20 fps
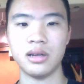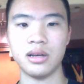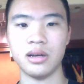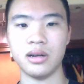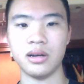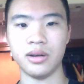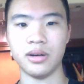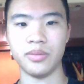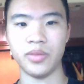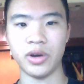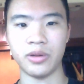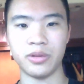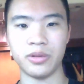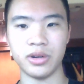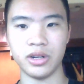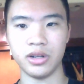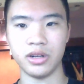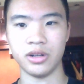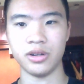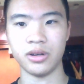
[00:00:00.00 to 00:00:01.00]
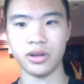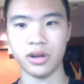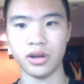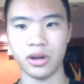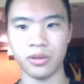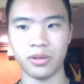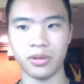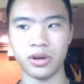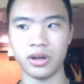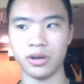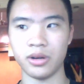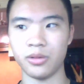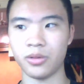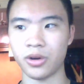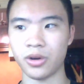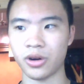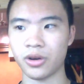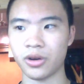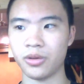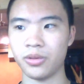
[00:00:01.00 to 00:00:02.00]
I want to
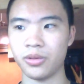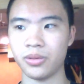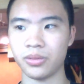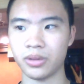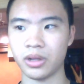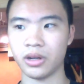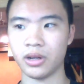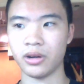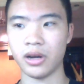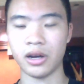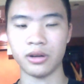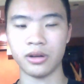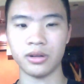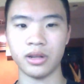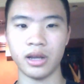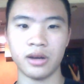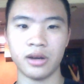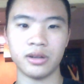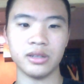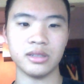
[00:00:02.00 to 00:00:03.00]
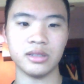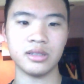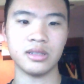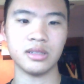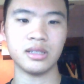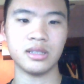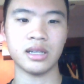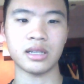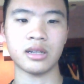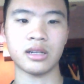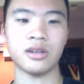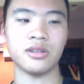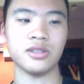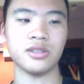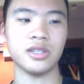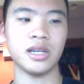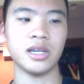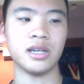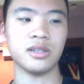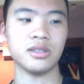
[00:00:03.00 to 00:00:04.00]
work, how does the technology,
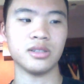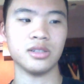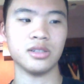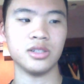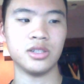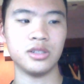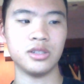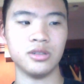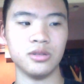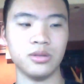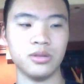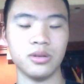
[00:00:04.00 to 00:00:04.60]
how does the shoe